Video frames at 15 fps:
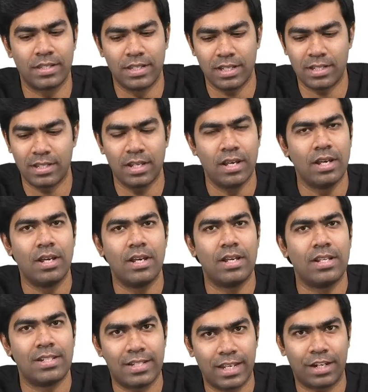This
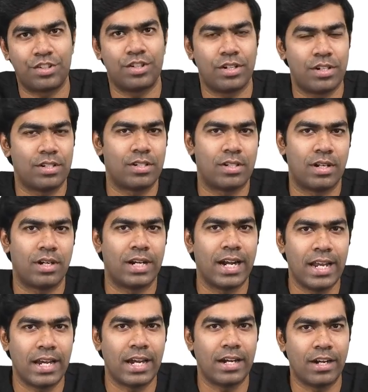section is
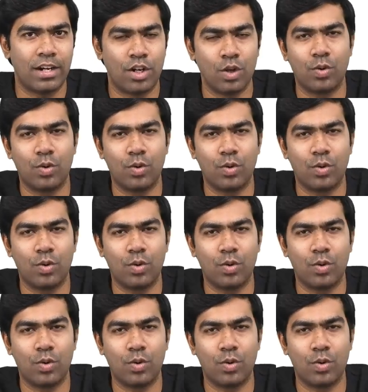dedicated